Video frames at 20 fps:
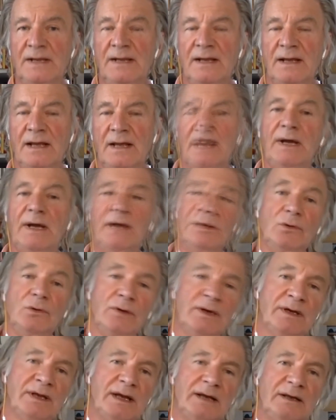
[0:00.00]
And by
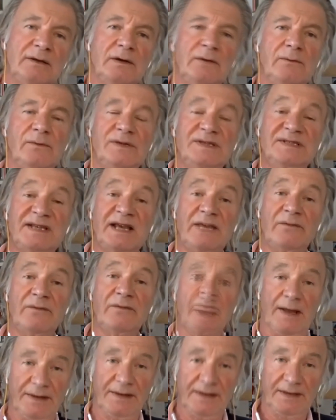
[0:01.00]
doing that, we save
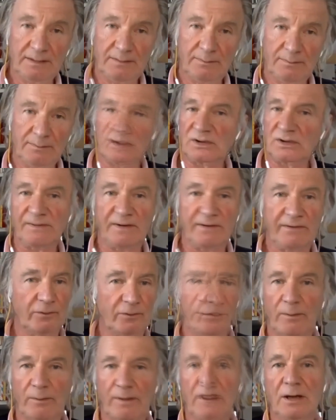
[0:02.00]
money, because we
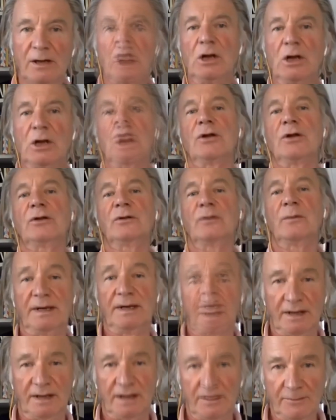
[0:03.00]
threw away a lot of
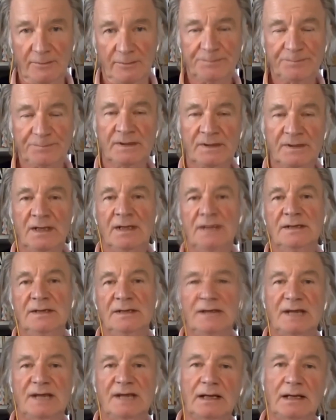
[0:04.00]
money now.
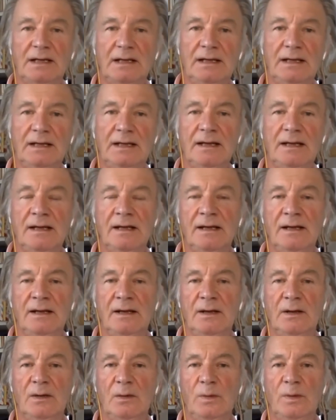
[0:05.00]
Secondly,
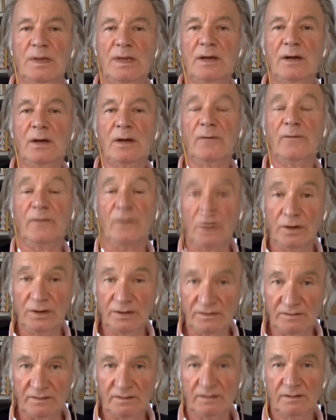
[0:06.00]
we
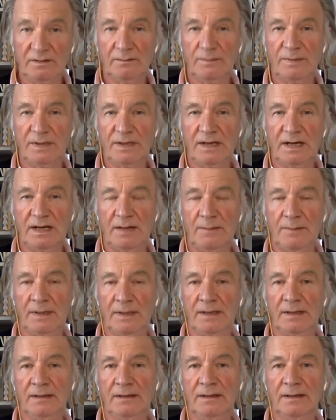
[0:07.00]
avoid
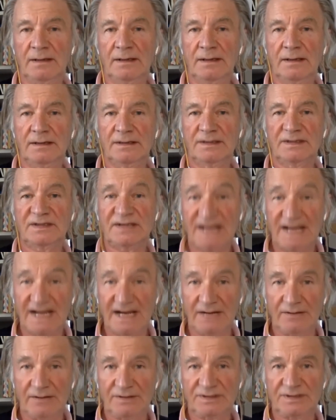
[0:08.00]
becoming
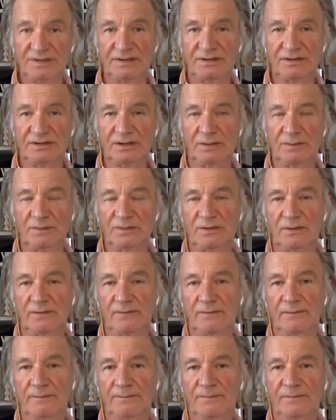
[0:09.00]
scarce in terms of
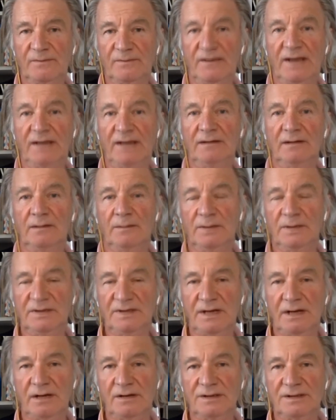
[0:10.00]
vital
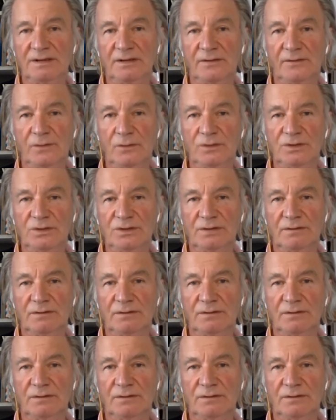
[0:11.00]
materials in the future.